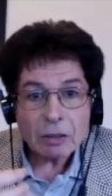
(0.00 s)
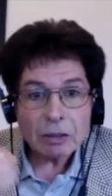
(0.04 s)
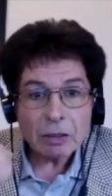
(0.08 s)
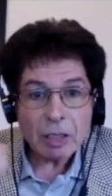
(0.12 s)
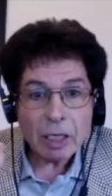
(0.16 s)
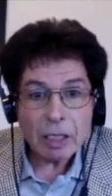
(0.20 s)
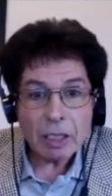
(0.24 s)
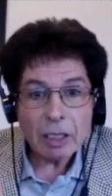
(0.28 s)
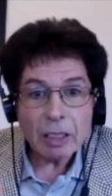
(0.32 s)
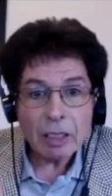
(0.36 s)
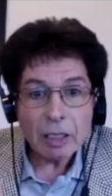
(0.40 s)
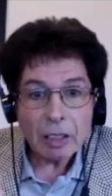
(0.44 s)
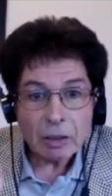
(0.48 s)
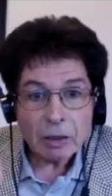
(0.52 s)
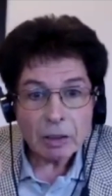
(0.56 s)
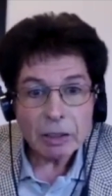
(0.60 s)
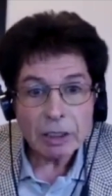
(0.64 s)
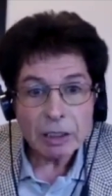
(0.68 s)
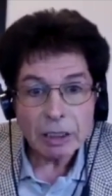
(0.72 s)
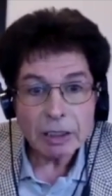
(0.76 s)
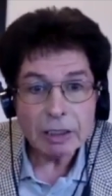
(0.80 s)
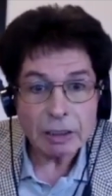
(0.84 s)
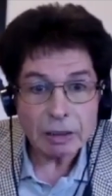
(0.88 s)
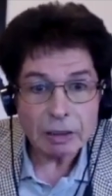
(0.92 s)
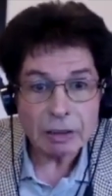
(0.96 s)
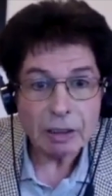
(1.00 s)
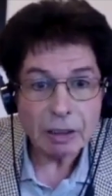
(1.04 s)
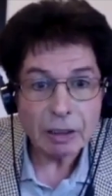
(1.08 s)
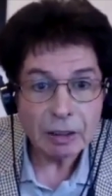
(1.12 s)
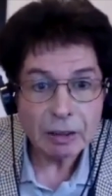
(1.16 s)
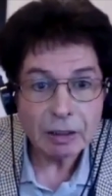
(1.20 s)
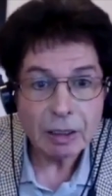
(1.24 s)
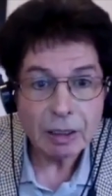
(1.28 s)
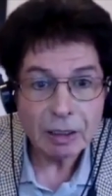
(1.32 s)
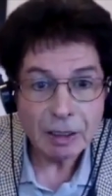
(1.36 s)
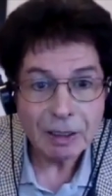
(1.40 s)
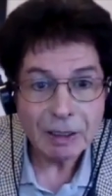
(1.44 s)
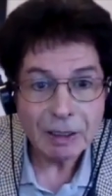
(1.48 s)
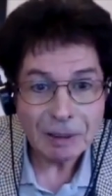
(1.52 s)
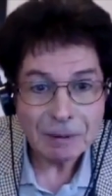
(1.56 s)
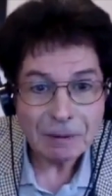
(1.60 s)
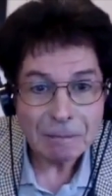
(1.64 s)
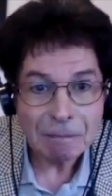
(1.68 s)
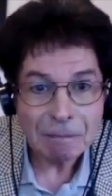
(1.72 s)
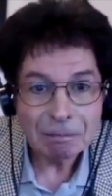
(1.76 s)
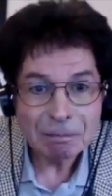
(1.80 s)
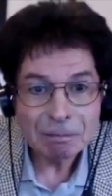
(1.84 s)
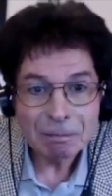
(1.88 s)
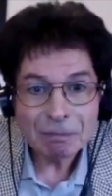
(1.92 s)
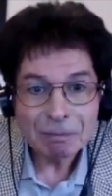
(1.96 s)
they need.
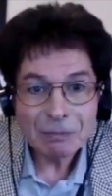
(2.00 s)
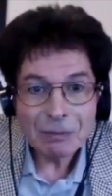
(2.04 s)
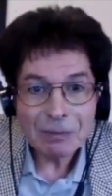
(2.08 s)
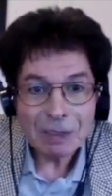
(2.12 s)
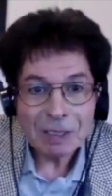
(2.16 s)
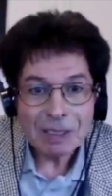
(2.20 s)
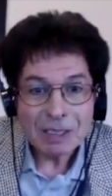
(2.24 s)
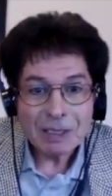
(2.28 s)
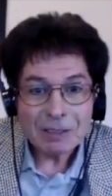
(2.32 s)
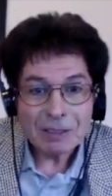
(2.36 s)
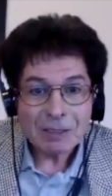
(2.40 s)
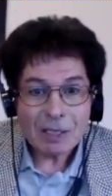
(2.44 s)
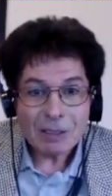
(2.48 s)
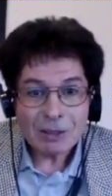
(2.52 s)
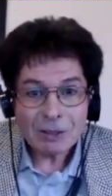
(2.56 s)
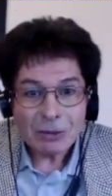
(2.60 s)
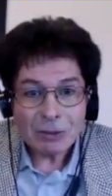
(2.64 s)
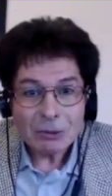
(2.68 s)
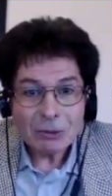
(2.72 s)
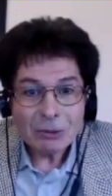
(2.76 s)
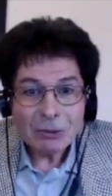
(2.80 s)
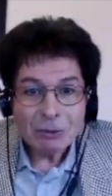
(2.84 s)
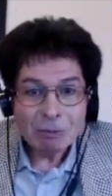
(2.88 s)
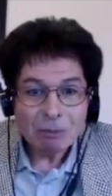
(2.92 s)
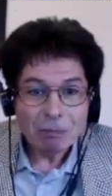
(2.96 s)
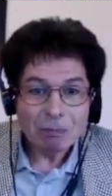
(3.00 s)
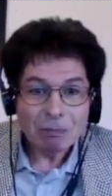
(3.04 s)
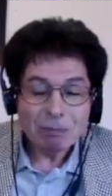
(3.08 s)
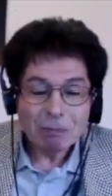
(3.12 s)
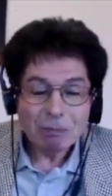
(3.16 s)
Is that true?